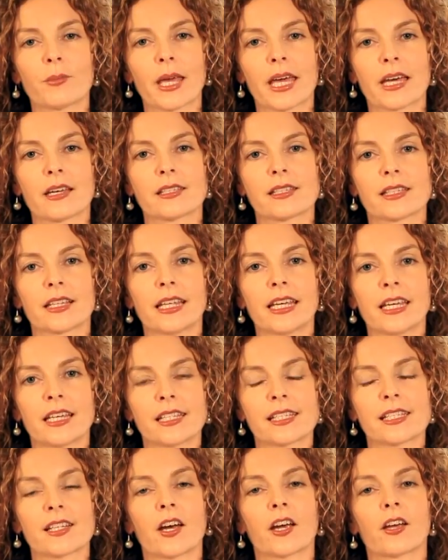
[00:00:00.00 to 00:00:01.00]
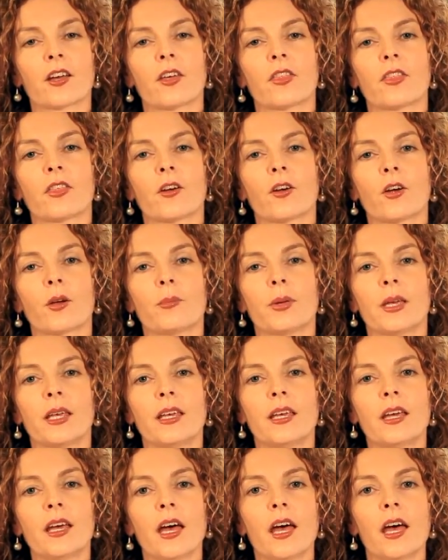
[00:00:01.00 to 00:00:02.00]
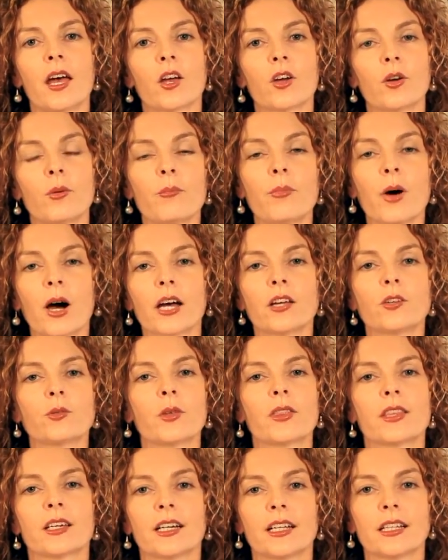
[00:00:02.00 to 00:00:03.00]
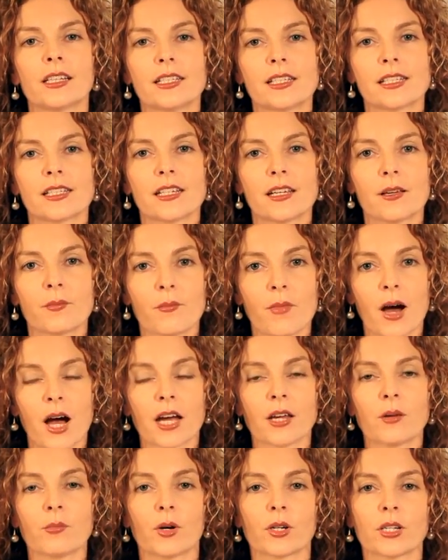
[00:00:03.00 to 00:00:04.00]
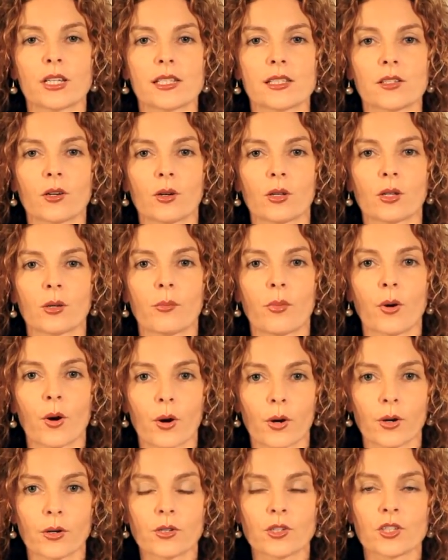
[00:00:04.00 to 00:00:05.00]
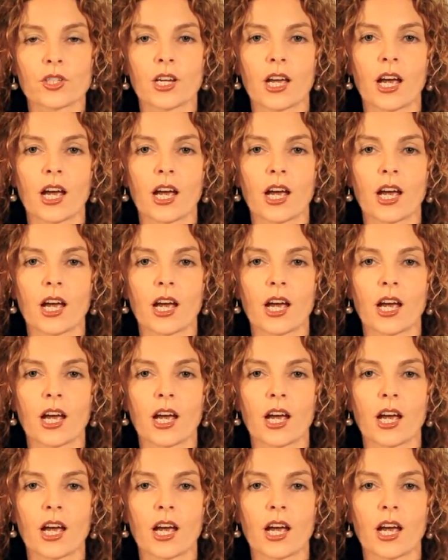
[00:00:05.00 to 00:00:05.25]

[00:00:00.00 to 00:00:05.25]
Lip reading: counselling and psychotherapy combined with a holistic mind-body-soul approach,